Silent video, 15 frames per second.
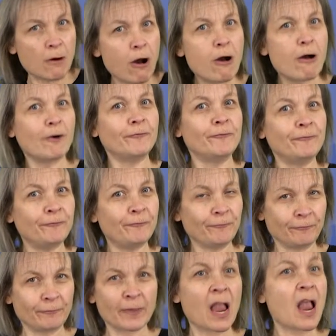By building a
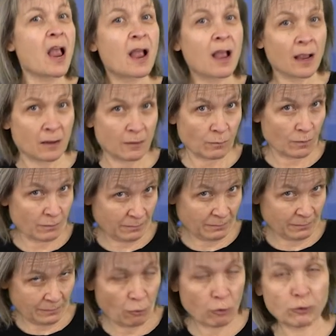cycle track,
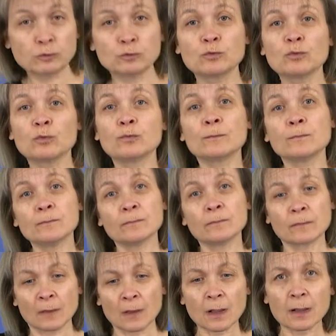this is apart from
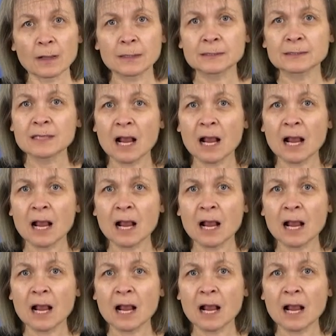the rest of the